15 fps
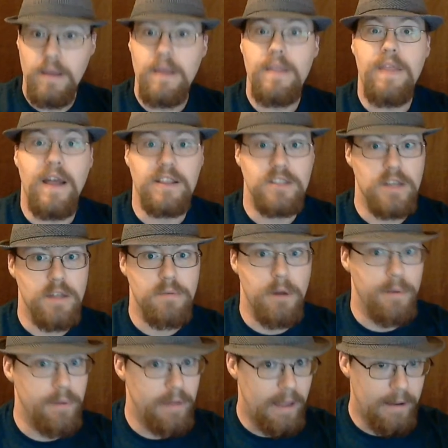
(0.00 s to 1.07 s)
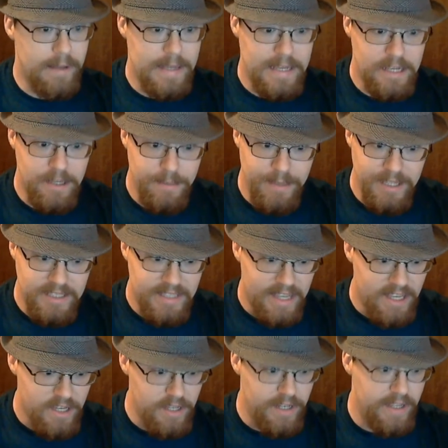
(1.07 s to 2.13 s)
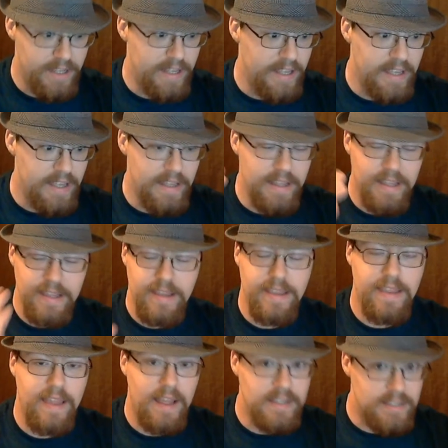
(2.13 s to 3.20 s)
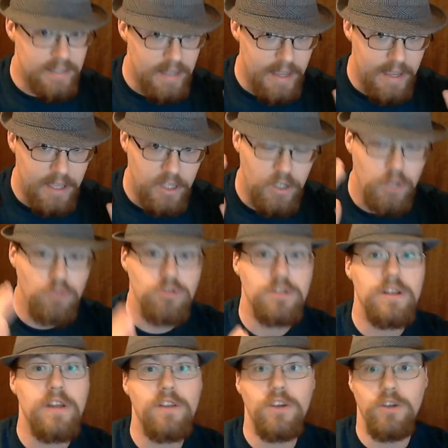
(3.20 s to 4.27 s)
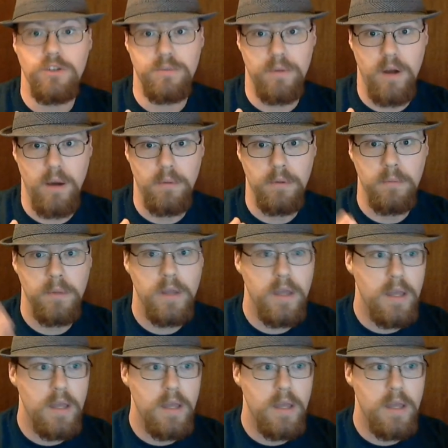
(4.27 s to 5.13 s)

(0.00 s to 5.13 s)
That's another problem. That means they could. That's another huge problem.